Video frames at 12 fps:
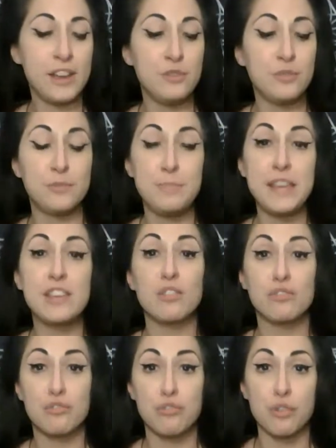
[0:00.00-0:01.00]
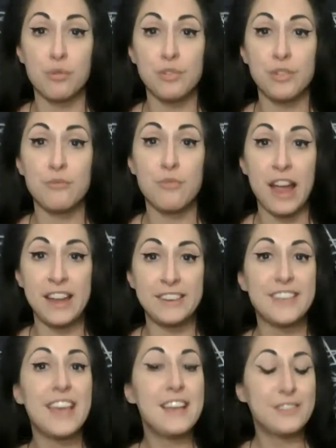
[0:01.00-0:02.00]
and you speak your truth, right?